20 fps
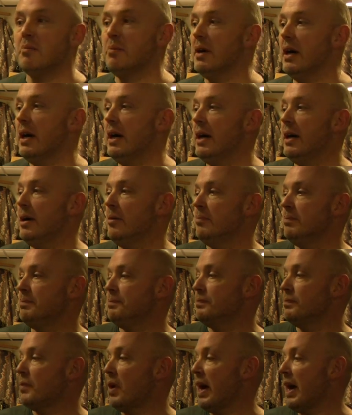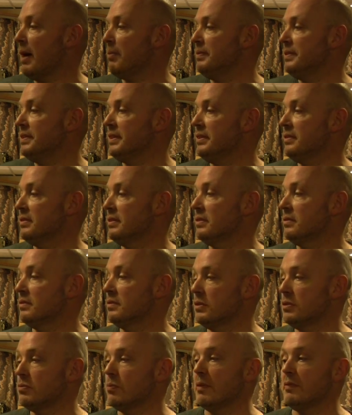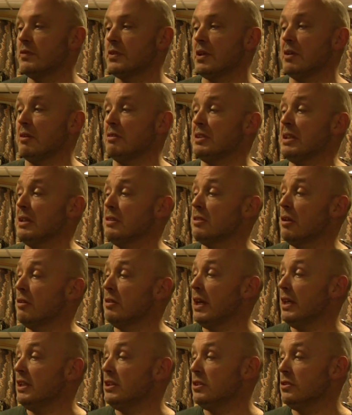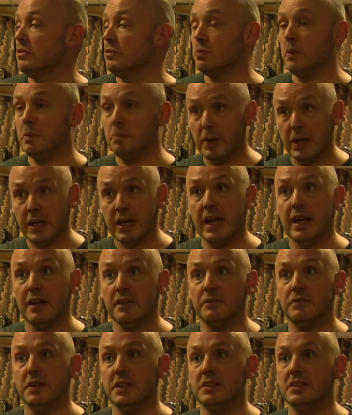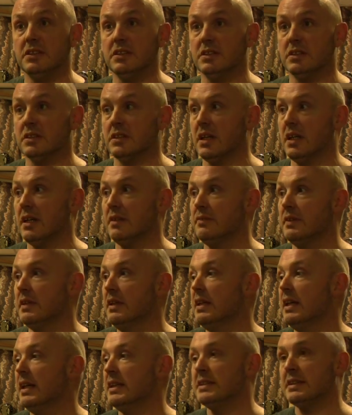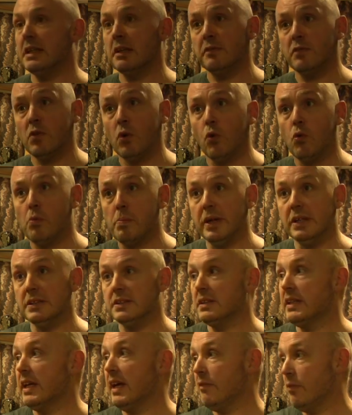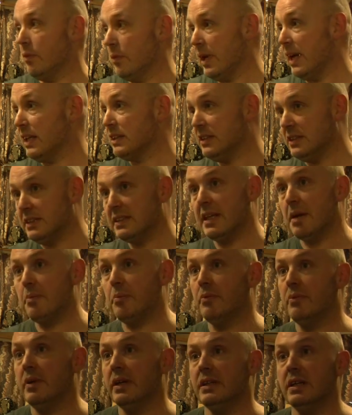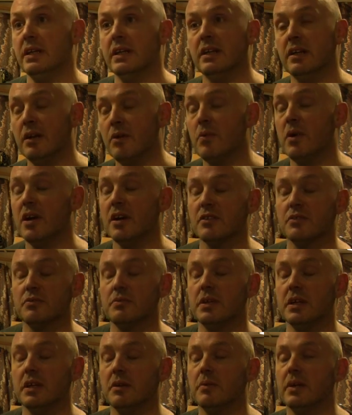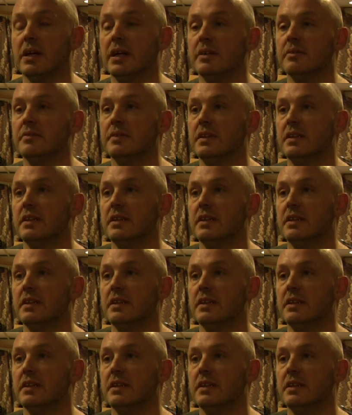But what happens is with the donations, we pick out the vintage stuff. Instead of it all being together, we actually separate it and it works really well.